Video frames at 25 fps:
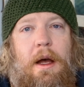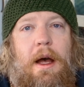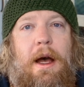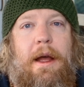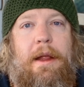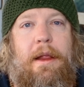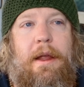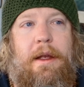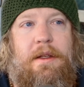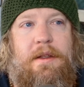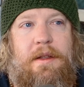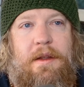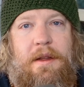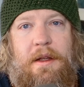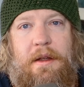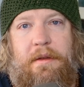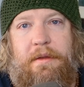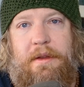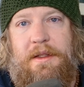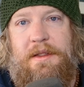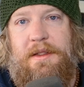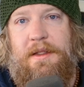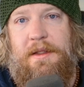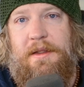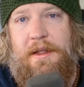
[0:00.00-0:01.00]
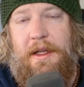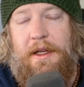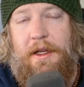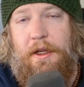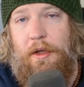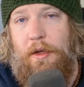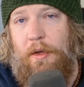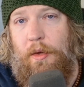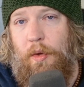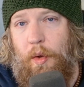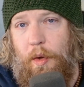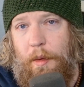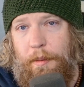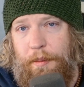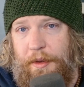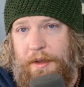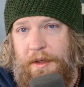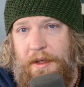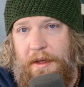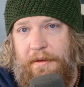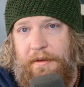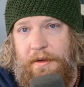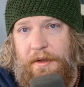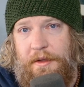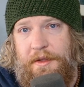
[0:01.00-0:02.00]
I like to think of this as like
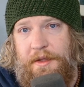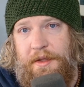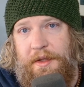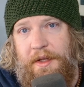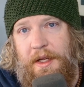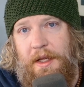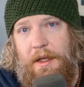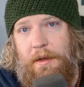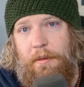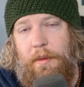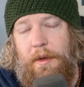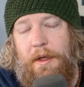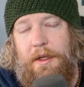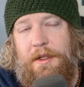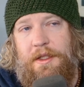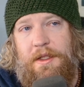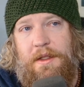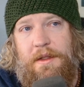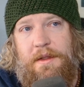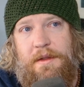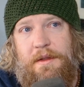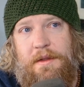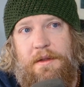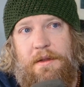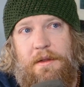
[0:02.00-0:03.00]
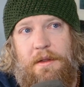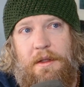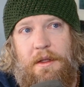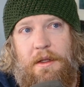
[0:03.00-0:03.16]
corporate diversity, which is,